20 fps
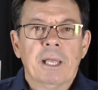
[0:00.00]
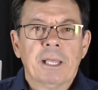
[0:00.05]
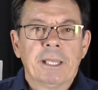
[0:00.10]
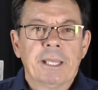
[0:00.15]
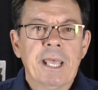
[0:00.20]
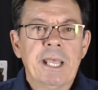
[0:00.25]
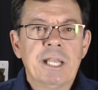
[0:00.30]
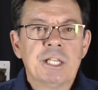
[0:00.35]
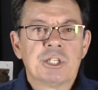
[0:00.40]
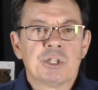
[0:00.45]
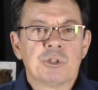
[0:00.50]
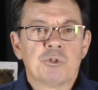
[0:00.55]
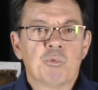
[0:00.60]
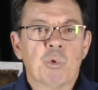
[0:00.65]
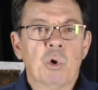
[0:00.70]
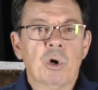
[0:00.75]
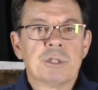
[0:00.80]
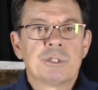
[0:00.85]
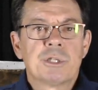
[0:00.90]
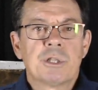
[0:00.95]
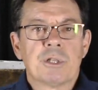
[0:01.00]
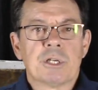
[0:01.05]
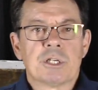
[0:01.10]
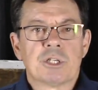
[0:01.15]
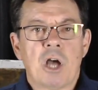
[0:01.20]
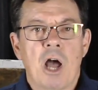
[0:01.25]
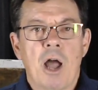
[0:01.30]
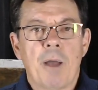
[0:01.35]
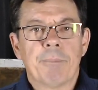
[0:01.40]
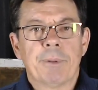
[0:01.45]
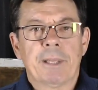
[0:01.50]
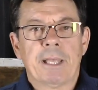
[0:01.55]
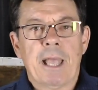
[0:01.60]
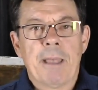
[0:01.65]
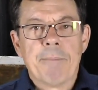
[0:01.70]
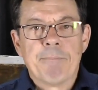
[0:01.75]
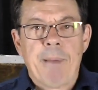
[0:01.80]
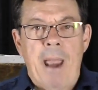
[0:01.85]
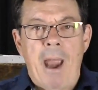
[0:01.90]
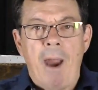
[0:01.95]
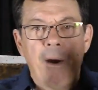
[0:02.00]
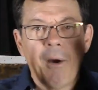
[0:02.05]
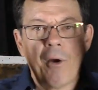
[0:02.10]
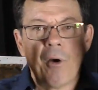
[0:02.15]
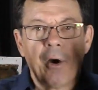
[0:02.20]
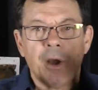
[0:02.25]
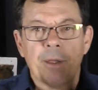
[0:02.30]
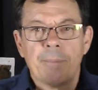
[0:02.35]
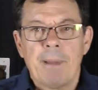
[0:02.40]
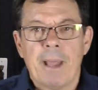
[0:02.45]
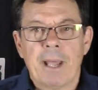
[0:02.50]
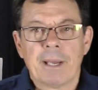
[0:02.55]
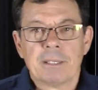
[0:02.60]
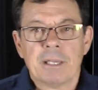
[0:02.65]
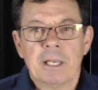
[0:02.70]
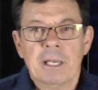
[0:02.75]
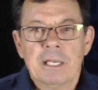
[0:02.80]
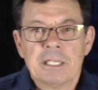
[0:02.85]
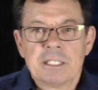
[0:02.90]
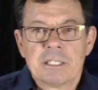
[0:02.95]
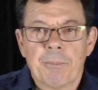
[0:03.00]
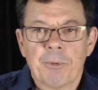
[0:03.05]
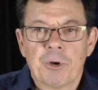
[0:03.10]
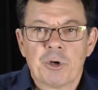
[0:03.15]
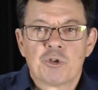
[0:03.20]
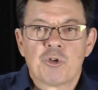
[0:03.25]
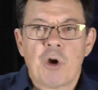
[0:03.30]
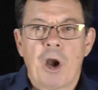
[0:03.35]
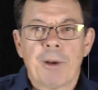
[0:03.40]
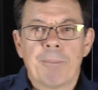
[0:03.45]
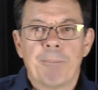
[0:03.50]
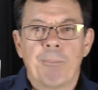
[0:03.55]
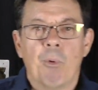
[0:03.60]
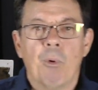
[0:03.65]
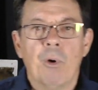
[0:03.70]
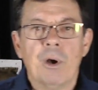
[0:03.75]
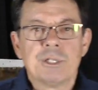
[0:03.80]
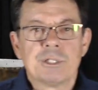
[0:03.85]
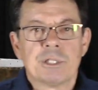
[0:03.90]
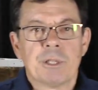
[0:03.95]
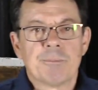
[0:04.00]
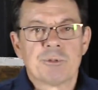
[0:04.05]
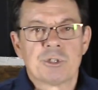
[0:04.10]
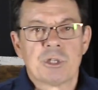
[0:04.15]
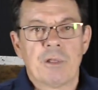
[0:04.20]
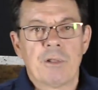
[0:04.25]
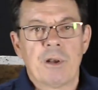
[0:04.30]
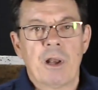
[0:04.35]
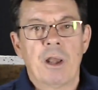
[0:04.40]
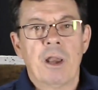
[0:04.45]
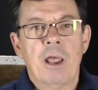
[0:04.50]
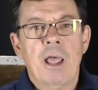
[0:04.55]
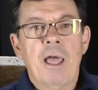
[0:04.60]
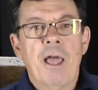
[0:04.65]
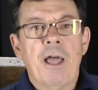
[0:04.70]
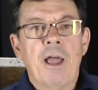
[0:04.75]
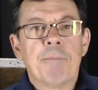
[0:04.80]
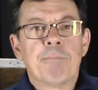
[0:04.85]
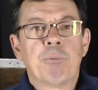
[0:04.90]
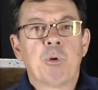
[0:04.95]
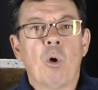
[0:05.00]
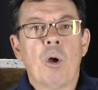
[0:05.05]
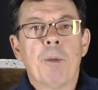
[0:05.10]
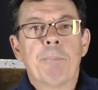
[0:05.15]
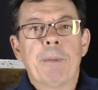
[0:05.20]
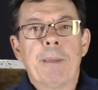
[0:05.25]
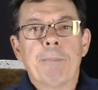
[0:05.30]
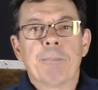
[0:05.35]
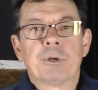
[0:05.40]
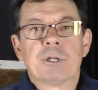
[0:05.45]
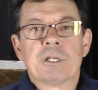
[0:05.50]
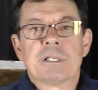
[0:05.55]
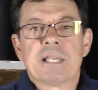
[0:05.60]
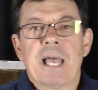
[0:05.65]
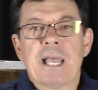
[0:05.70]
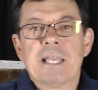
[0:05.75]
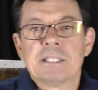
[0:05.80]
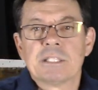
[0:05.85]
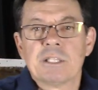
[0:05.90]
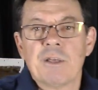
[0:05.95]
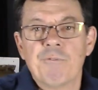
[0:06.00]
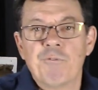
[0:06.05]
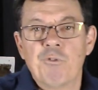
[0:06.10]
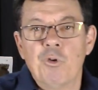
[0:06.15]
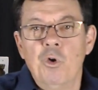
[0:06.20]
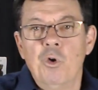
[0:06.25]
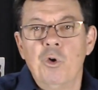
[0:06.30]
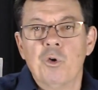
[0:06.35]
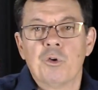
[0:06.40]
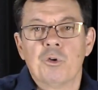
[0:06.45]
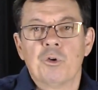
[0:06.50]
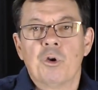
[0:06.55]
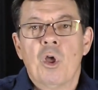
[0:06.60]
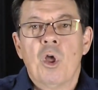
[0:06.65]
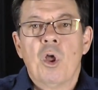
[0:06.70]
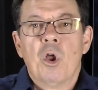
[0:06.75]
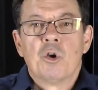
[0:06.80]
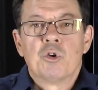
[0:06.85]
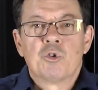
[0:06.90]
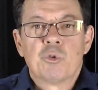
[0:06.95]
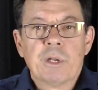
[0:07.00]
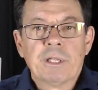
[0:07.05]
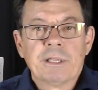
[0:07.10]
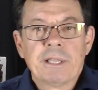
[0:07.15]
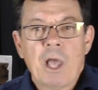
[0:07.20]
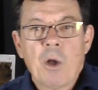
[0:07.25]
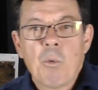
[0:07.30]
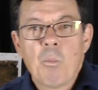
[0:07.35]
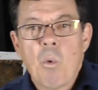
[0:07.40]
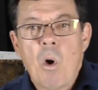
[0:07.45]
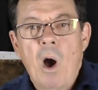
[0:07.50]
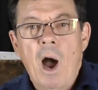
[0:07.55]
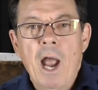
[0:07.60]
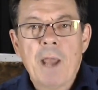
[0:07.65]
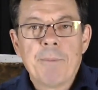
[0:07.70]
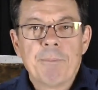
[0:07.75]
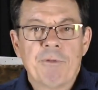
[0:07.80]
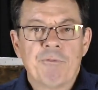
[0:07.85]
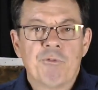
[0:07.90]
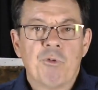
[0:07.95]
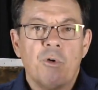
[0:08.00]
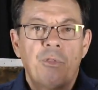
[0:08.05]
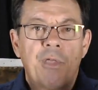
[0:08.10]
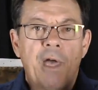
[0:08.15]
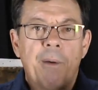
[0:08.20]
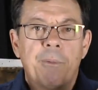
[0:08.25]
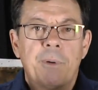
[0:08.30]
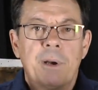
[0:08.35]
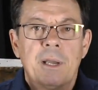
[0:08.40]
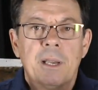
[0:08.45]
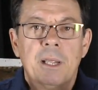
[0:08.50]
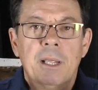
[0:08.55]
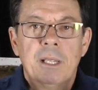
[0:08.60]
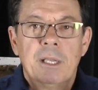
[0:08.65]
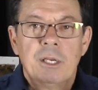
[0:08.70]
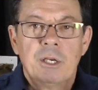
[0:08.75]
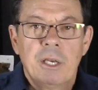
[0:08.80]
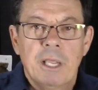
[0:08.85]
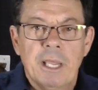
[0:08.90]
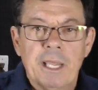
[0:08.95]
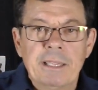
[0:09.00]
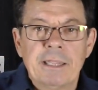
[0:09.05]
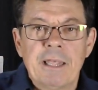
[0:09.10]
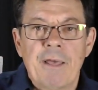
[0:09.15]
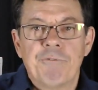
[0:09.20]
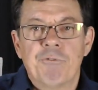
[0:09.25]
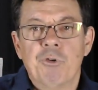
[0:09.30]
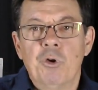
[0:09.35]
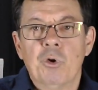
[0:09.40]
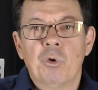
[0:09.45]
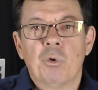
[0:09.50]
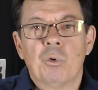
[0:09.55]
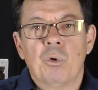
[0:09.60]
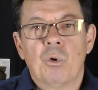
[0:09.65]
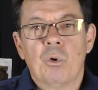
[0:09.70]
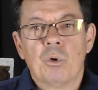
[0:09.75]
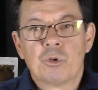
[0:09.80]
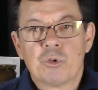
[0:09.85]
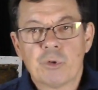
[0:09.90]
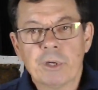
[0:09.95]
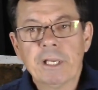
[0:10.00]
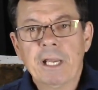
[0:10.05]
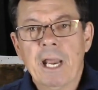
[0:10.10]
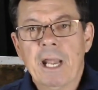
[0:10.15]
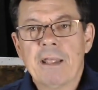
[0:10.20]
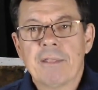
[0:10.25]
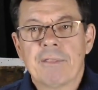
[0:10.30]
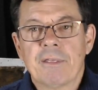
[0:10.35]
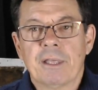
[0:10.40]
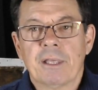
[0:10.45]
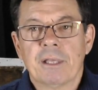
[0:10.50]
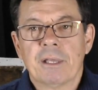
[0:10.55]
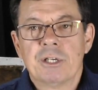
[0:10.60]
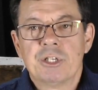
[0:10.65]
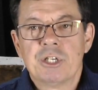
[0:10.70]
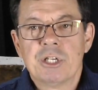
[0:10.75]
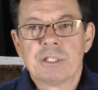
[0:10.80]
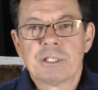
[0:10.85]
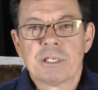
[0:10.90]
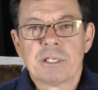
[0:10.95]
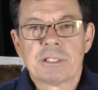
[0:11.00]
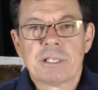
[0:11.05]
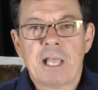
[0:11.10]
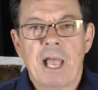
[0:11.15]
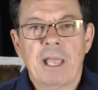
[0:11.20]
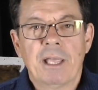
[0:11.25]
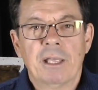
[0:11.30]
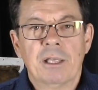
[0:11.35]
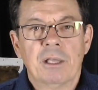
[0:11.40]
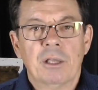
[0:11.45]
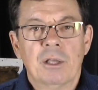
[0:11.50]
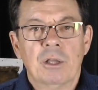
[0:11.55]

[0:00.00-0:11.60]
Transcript: Kings and rulers at the time became paranoid about someone had try to poison them, so they'd employ people to taste their food and drink their wine before they would eat their food or, or drink anything. Jesus is saying,